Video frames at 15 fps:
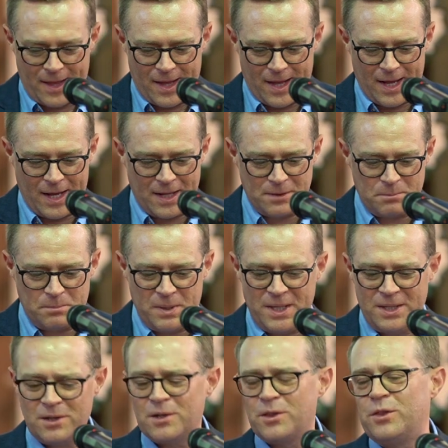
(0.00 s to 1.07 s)
And
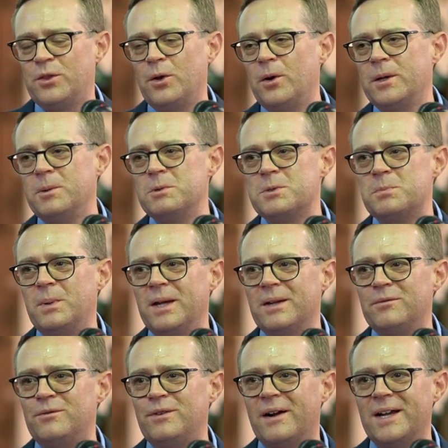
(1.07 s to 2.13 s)
Peter thought he was
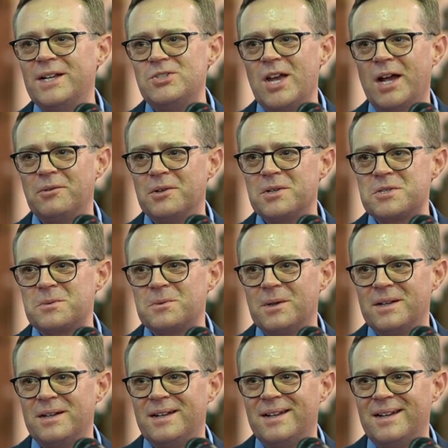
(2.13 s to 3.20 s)
being very generous
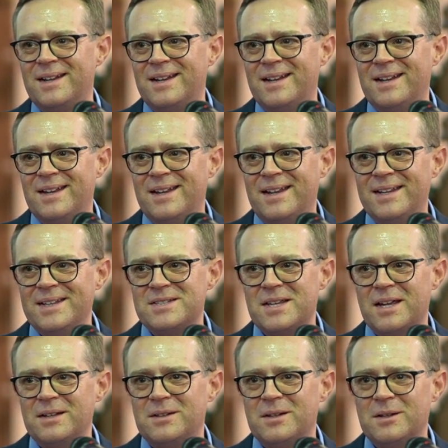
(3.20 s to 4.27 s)
when he
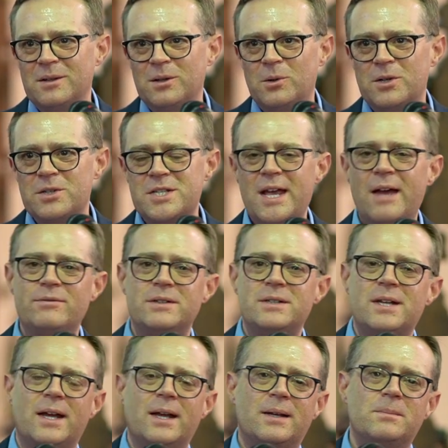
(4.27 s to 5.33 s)
said to the Lord, 7
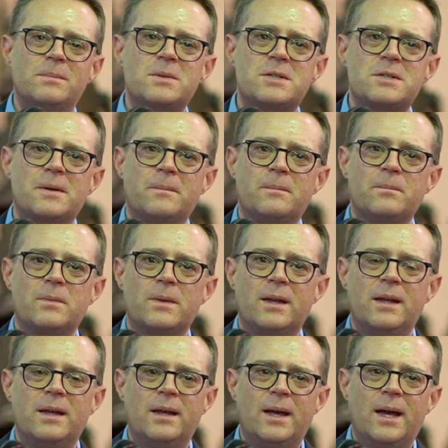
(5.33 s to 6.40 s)
times.
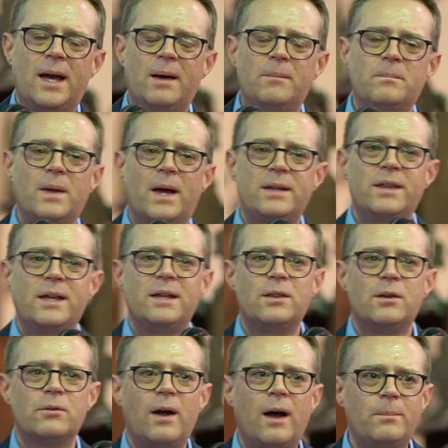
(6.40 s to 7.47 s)
I think
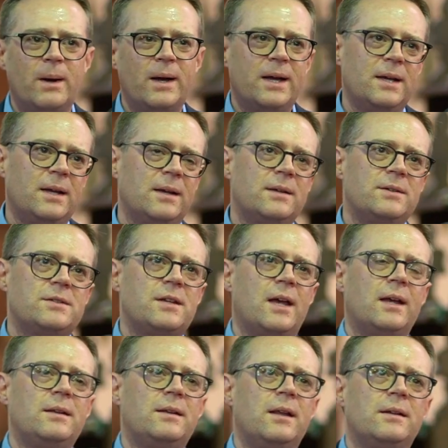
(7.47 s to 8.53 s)
the rabbi
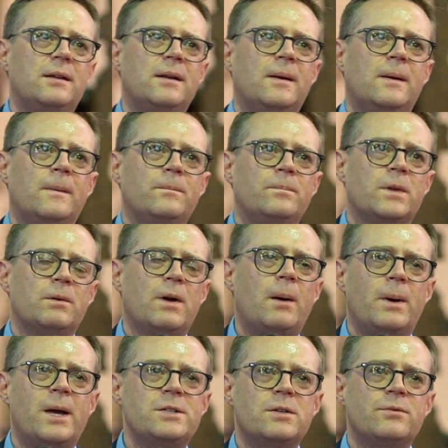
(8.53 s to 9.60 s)
said that the
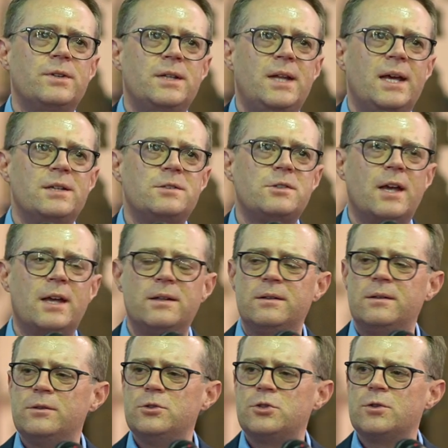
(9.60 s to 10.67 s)
rabbis of the day
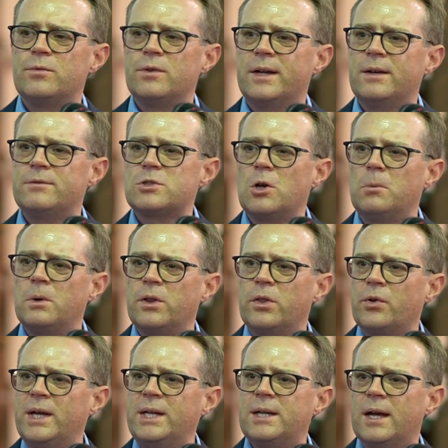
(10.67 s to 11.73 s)
said you should forgive someone
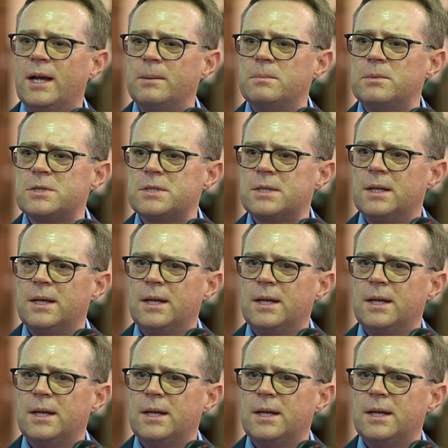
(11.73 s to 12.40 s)
3 times,